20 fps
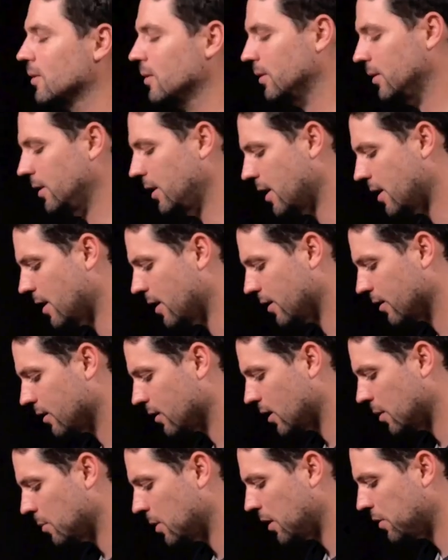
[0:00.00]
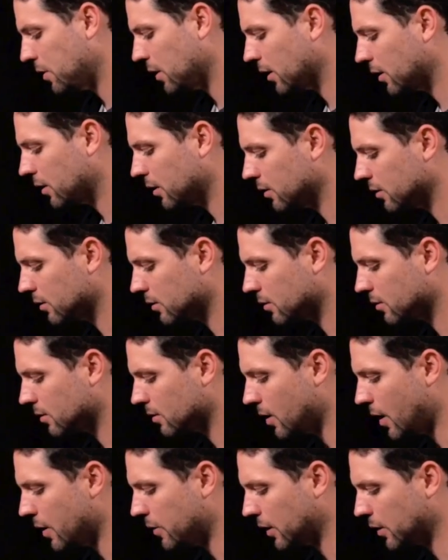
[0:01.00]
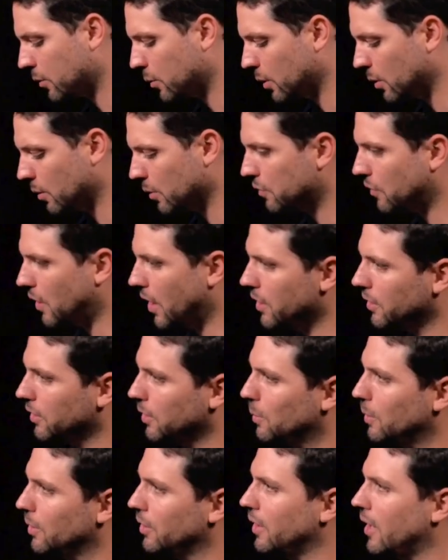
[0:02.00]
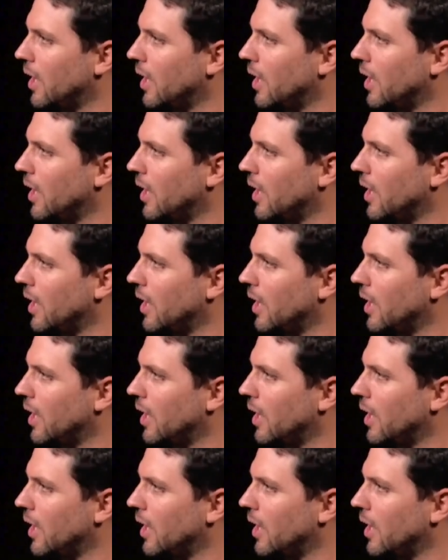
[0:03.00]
Yeah, I mean, I think we were finally really